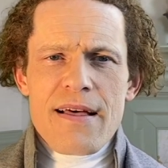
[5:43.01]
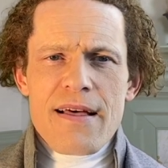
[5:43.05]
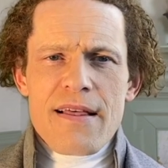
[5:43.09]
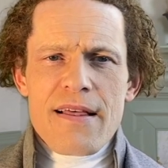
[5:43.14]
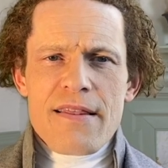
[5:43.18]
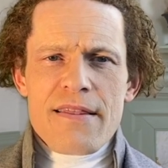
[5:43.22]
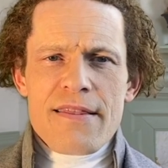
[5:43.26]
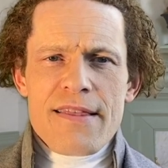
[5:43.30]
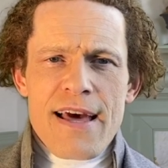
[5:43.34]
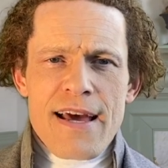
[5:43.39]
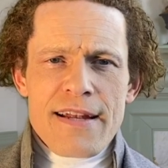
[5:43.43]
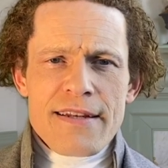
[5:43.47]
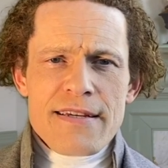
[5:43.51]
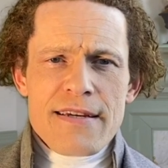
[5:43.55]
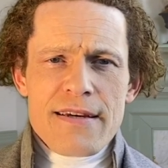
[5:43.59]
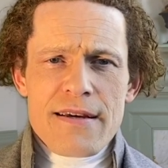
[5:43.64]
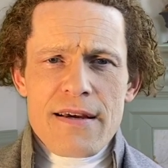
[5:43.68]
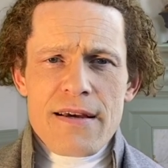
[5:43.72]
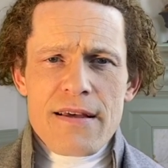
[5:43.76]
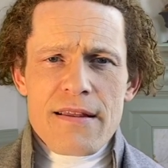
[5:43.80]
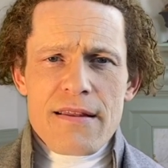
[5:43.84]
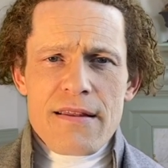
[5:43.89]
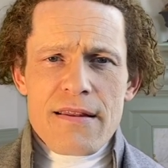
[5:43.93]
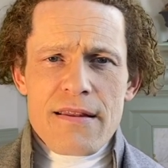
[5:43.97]
that
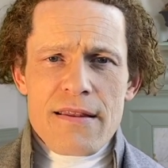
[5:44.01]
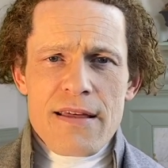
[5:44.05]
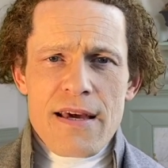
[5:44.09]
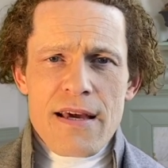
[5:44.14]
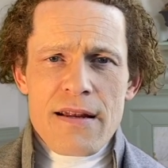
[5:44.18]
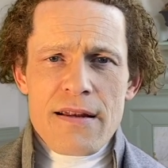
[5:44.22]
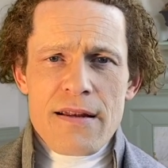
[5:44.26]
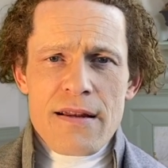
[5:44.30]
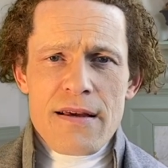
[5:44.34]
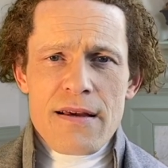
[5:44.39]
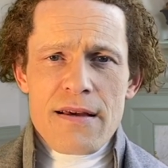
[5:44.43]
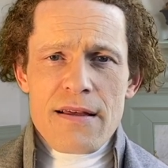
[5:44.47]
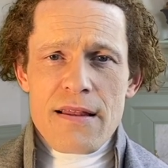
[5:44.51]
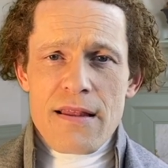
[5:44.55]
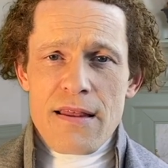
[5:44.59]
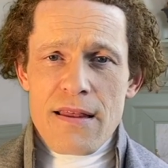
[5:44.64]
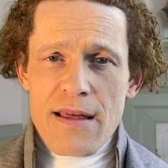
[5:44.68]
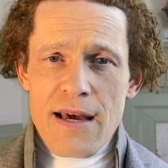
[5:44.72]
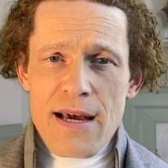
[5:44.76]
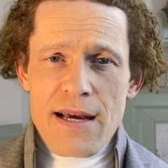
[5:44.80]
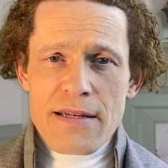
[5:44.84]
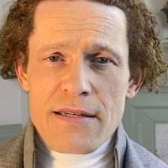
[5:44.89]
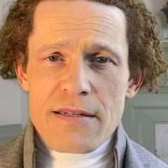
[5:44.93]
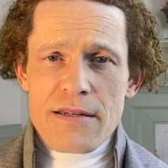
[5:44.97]
then
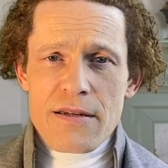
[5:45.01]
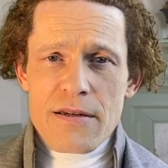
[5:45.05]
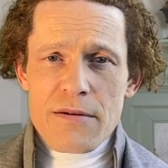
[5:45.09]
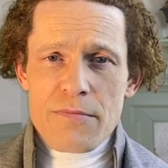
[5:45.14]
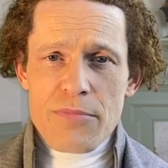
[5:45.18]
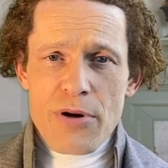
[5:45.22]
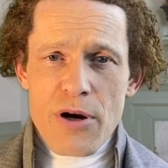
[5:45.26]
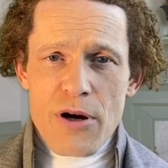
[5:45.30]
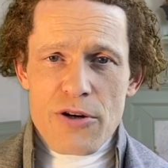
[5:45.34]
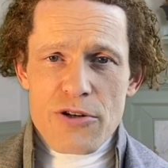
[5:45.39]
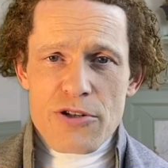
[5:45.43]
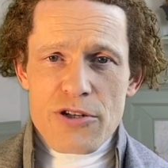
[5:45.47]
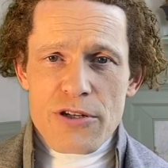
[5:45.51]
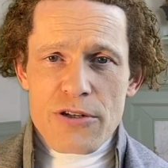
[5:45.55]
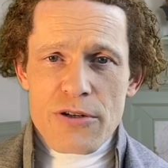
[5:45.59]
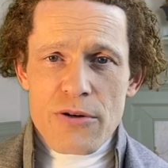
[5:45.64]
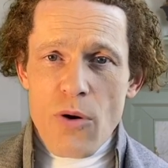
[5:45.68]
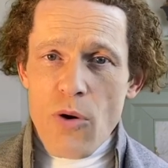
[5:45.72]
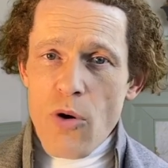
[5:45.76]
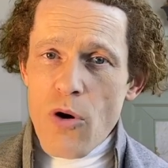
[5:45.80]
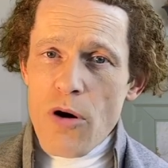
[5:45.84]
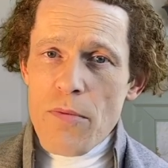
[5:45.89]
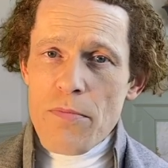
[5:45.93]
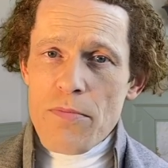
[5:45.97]
that person
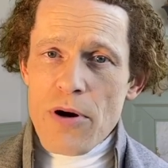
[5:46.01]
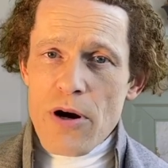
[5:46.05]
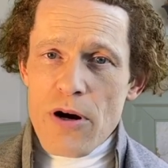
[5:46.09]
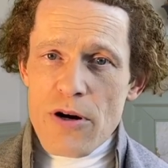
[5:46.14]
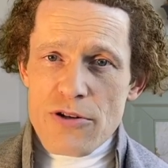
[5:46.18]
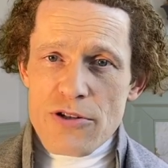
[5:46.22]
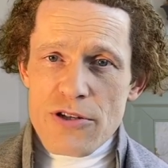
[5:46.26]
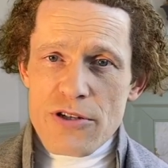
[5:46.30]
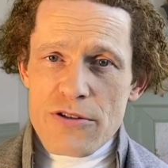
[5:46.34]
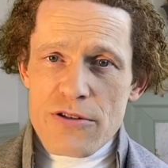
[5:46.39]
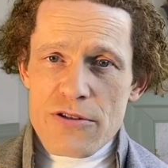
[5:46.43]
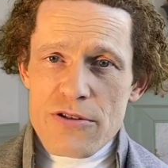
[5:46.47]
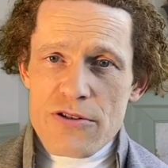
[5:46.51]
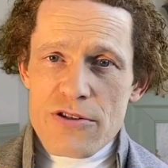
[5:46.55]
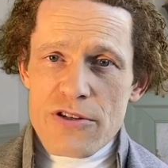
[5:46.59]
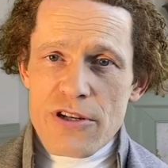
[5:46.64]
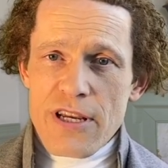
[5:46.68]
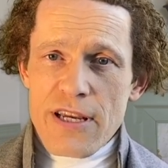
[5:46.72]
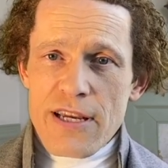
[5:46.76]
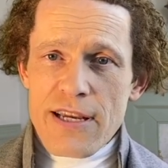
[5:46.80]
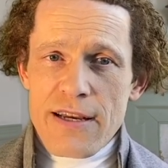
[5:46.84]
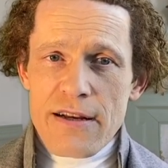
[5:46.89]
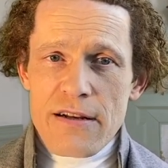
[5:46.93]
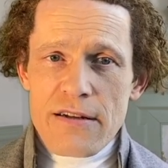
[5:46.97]
or persons
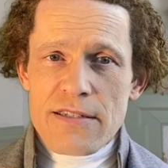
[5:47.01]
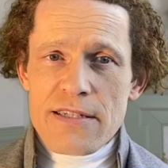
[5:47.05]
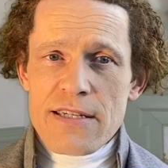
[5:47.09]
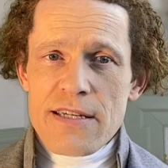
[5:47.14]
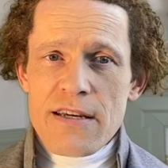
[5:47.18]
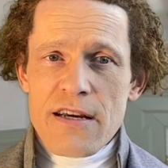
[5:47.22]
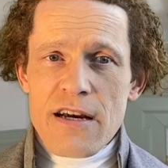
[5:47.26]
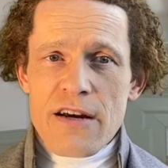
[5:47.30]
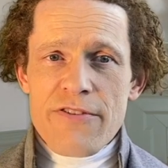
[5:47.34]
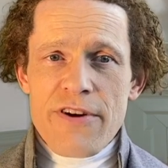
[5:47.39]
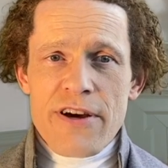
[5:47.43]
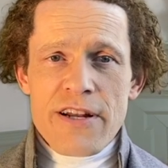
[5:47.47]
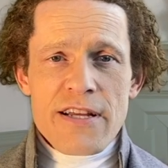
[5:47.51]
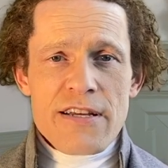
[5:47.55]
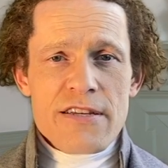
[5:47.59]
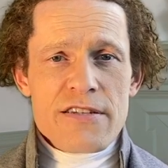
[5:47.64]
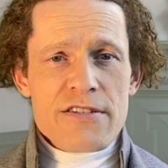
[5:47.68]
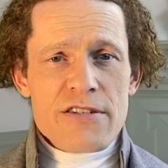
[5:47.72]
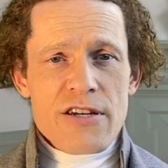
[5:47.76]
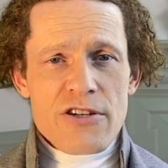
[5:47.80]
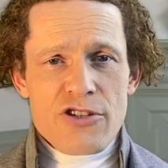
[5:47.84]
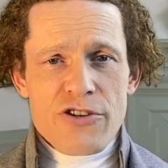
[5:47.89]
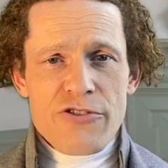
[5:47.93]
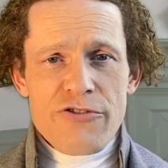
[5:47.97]
guilty of any
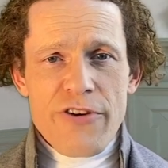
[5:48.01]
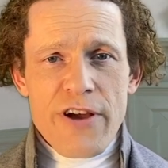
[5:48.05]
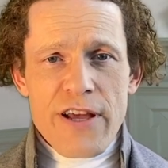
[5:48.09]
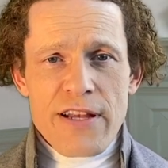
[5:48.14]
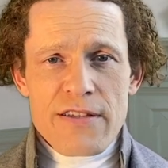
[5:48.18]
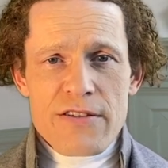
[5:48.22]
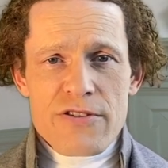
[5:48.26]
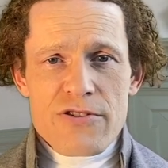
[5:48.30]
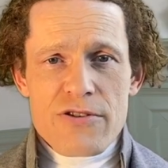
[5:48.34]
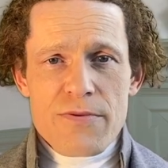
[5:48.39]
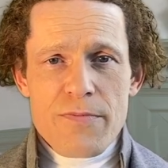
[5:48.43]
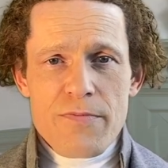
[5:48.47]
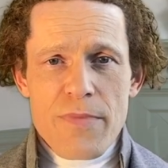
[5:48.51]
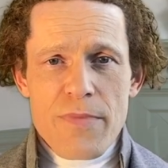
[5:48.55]
such offense,